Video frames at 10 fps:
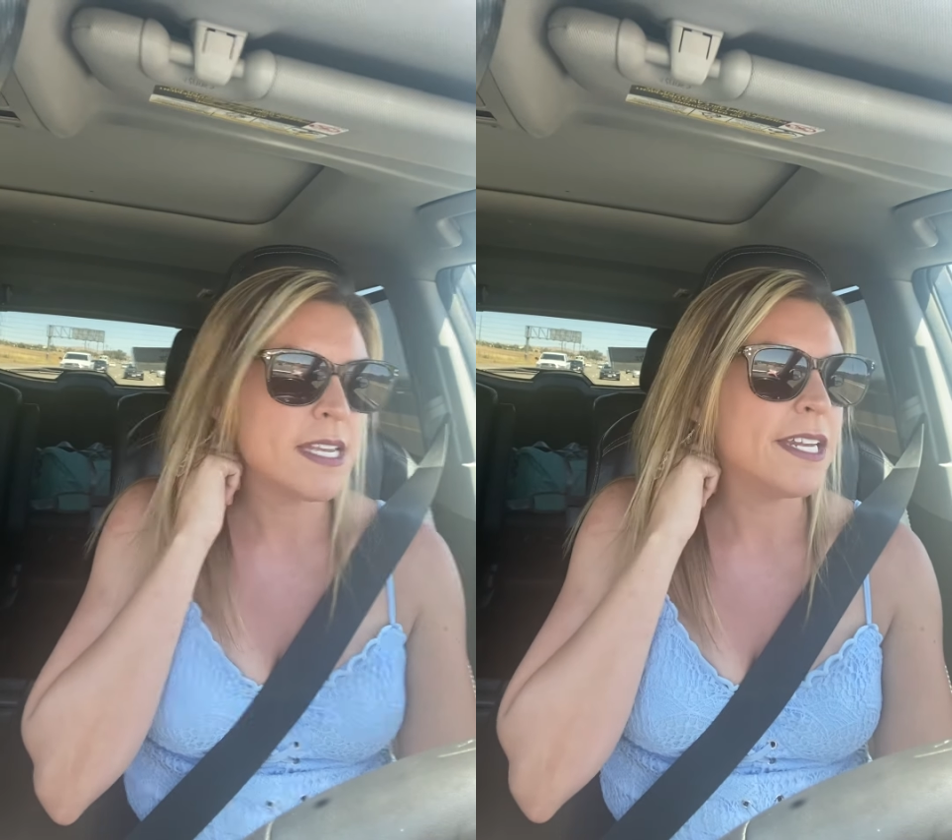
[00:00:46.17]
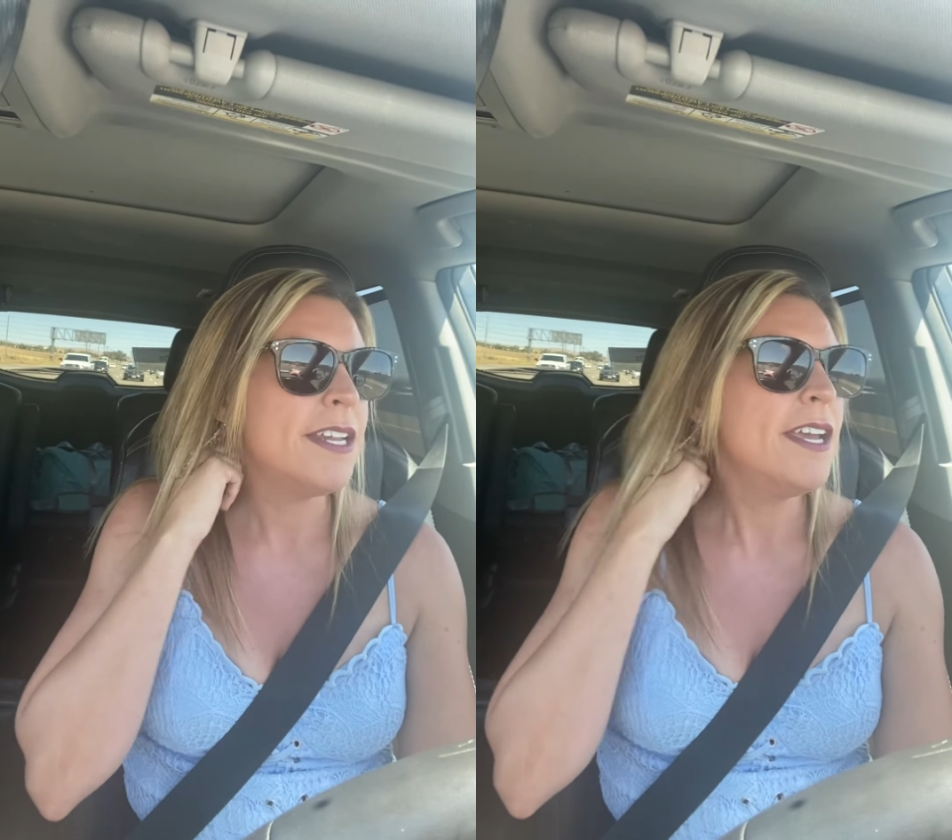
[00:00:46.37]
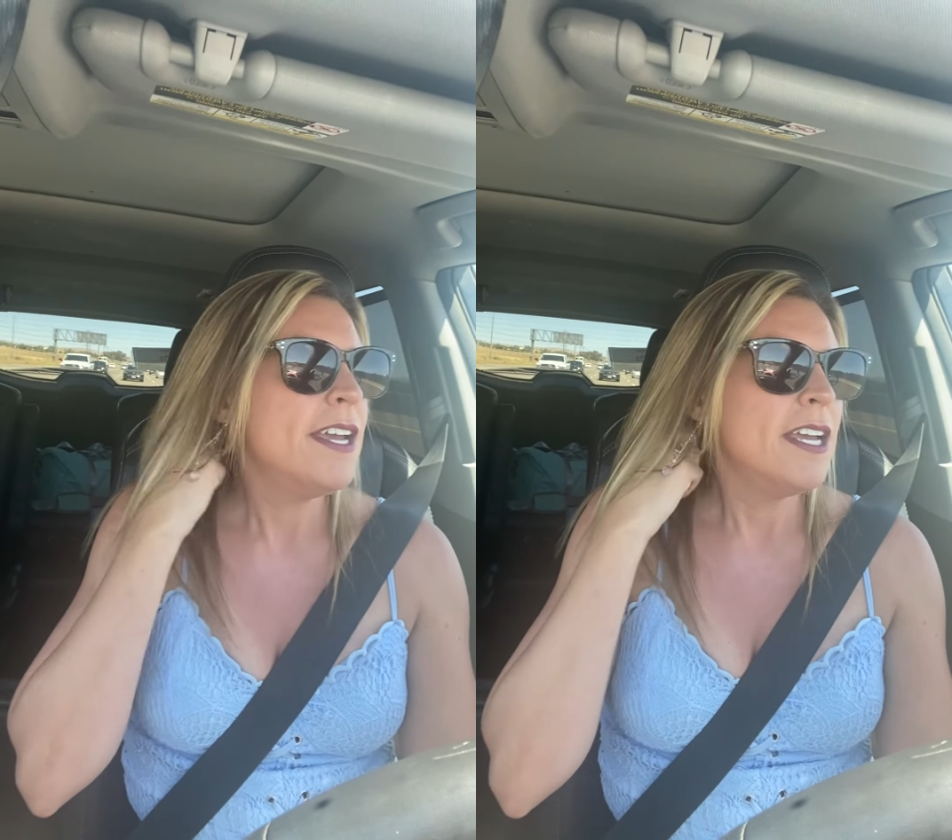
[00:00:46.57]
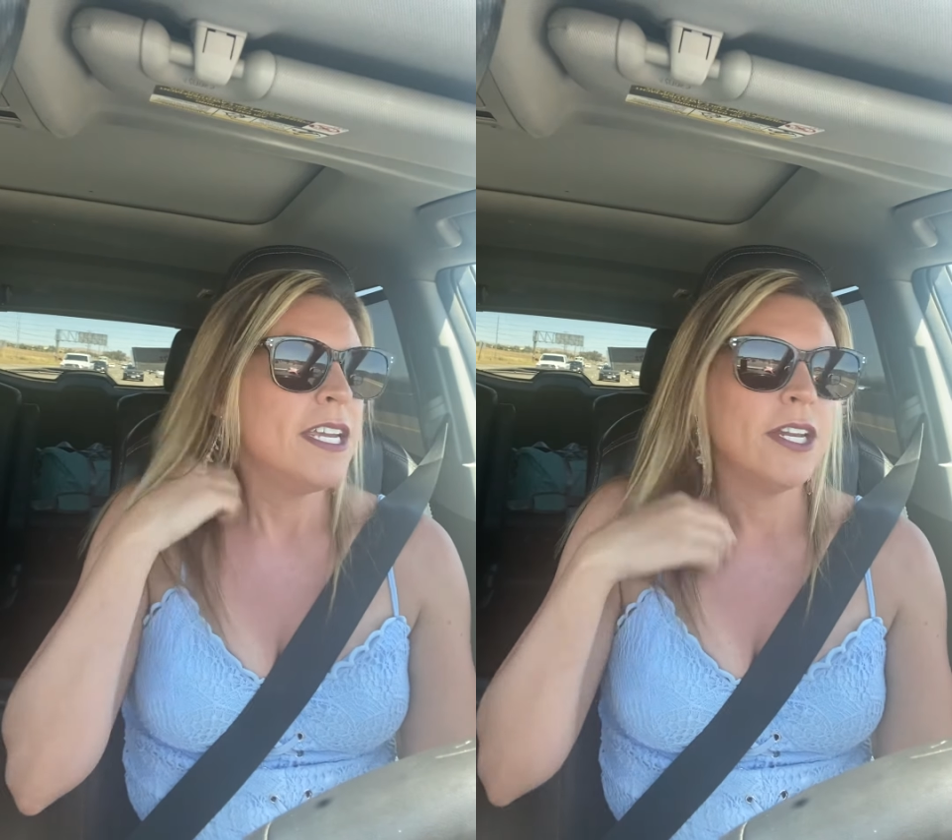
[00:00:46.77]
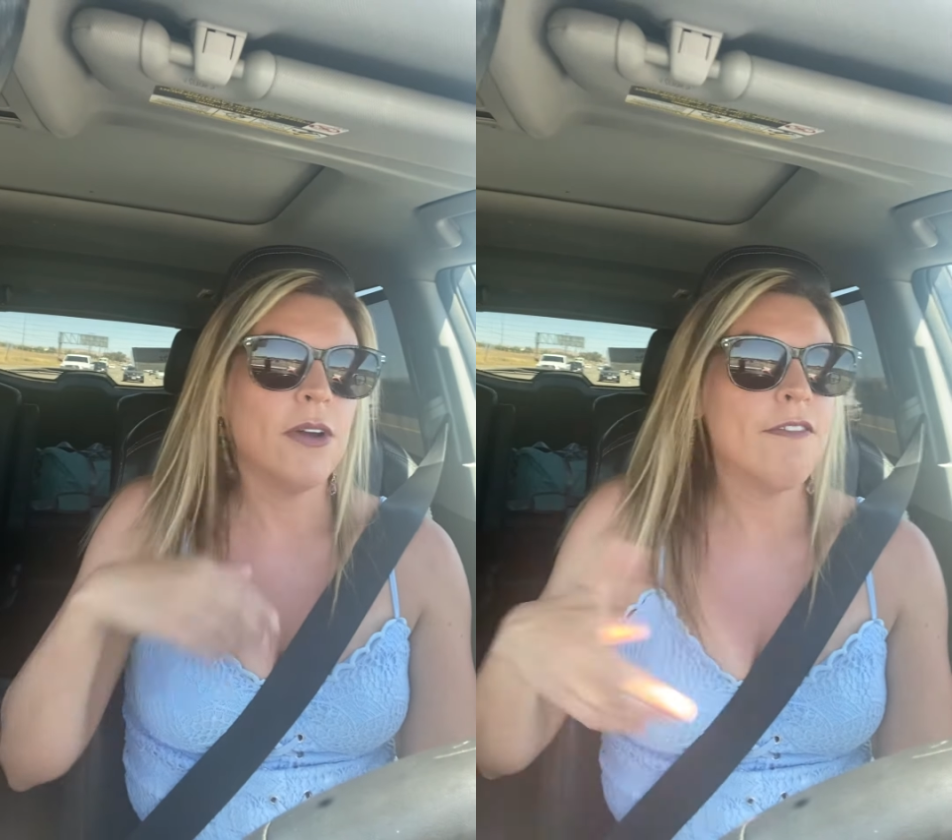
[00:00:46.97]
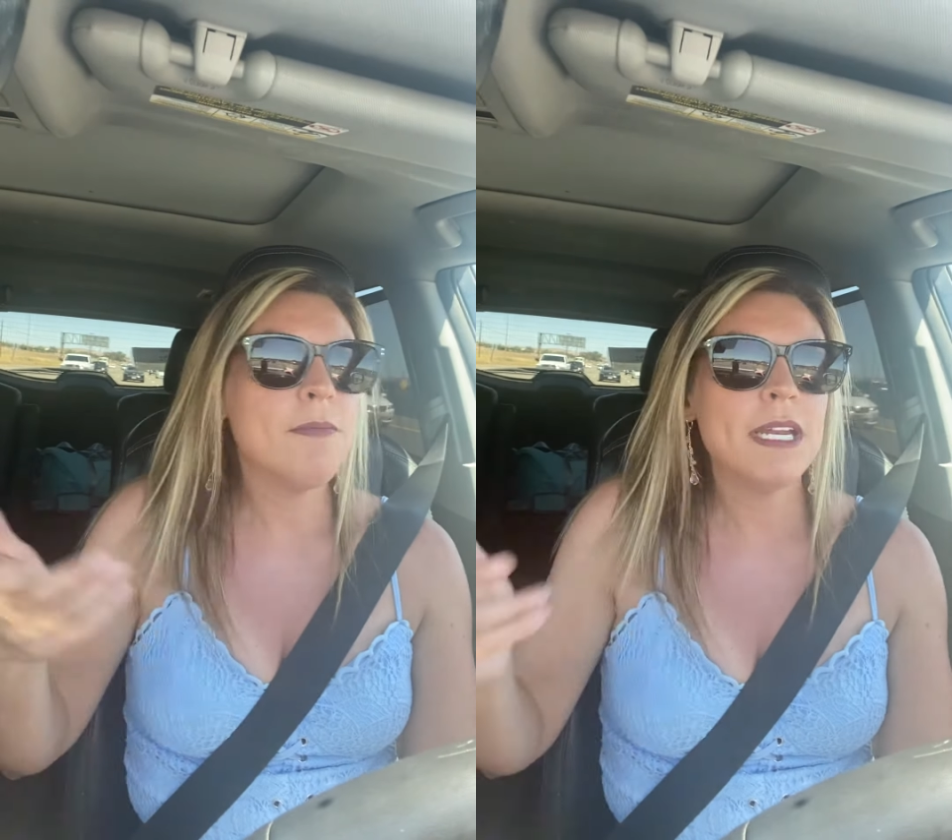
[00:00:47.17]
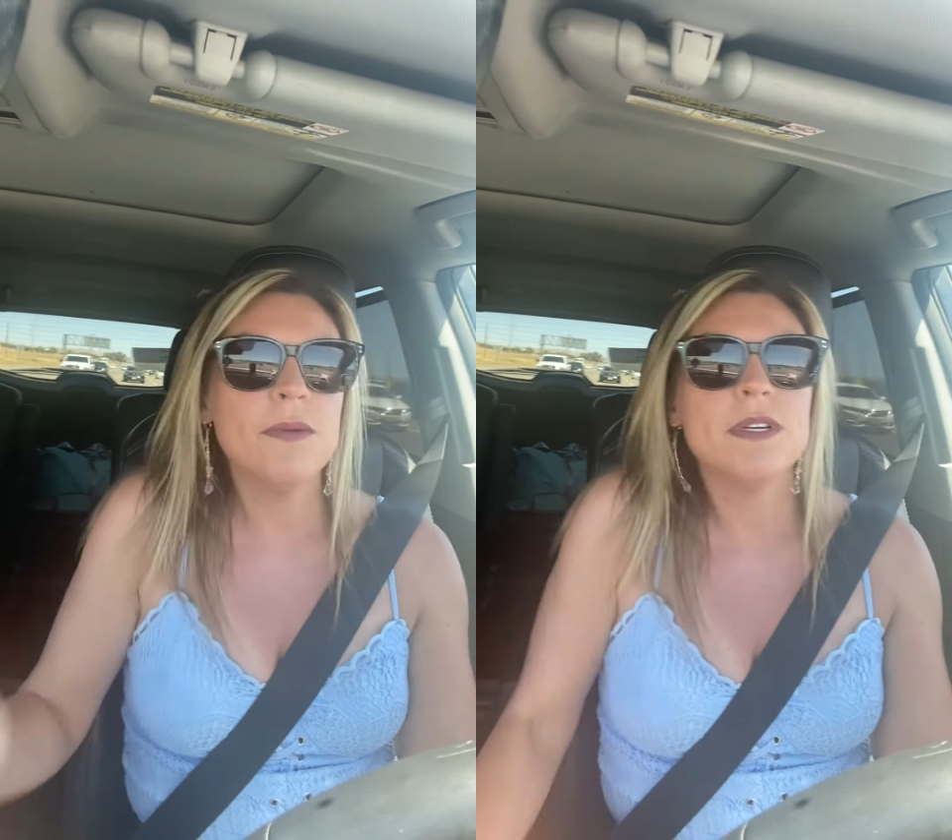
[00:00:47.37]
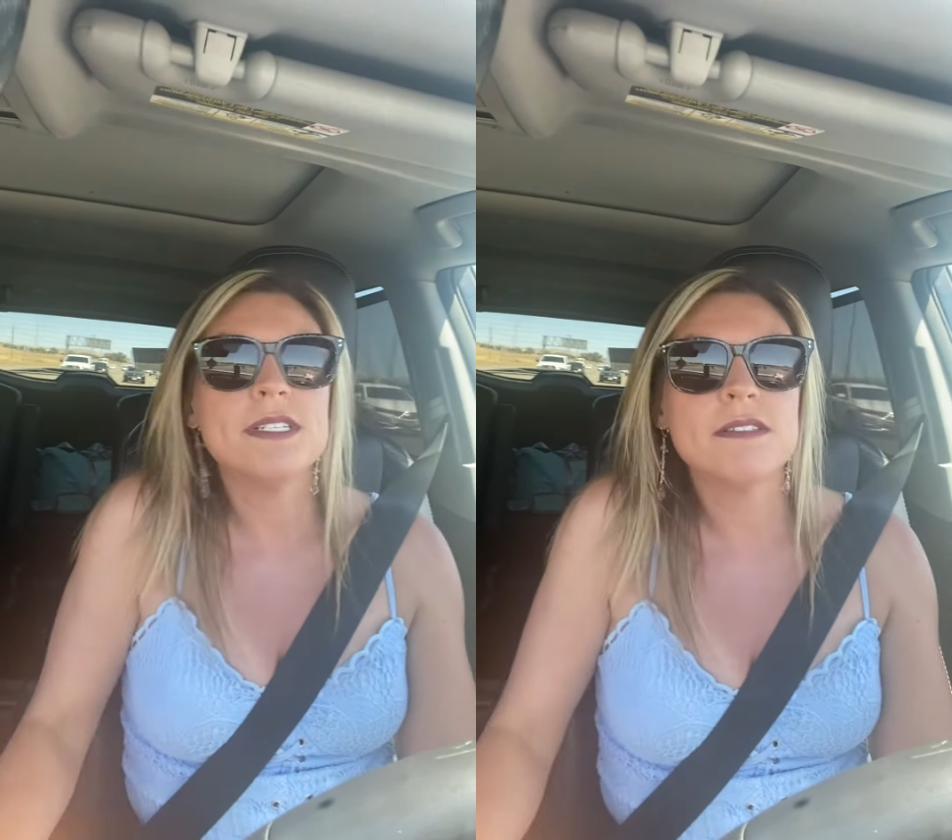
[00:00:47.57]
And, you know, everybody
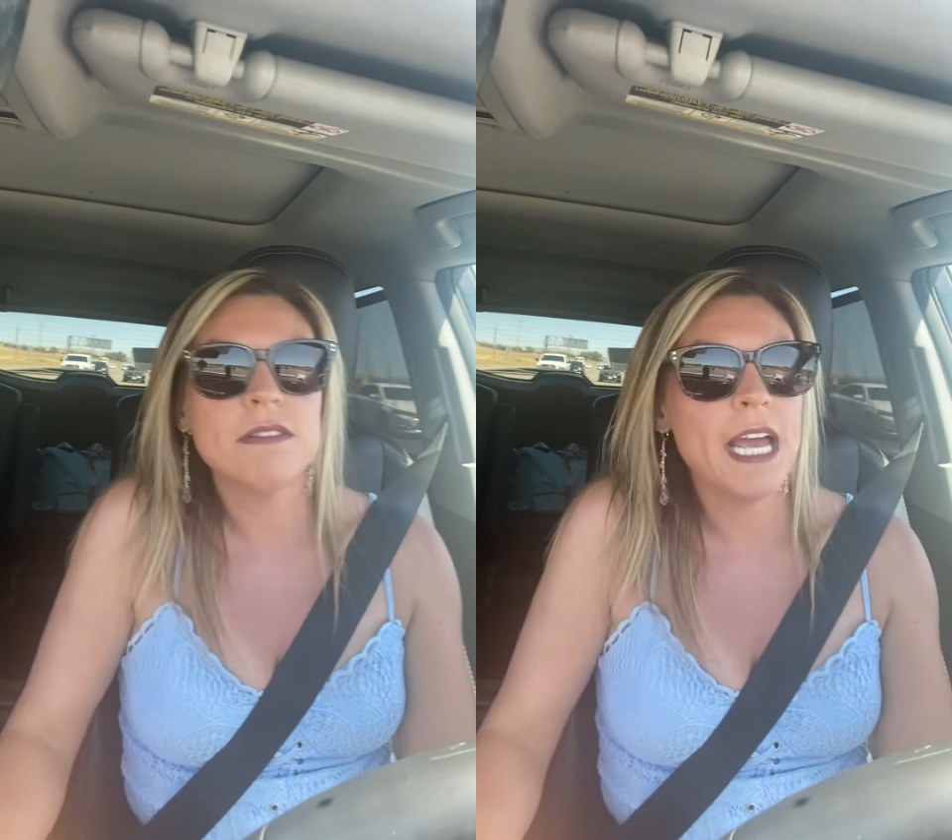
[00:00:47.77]
was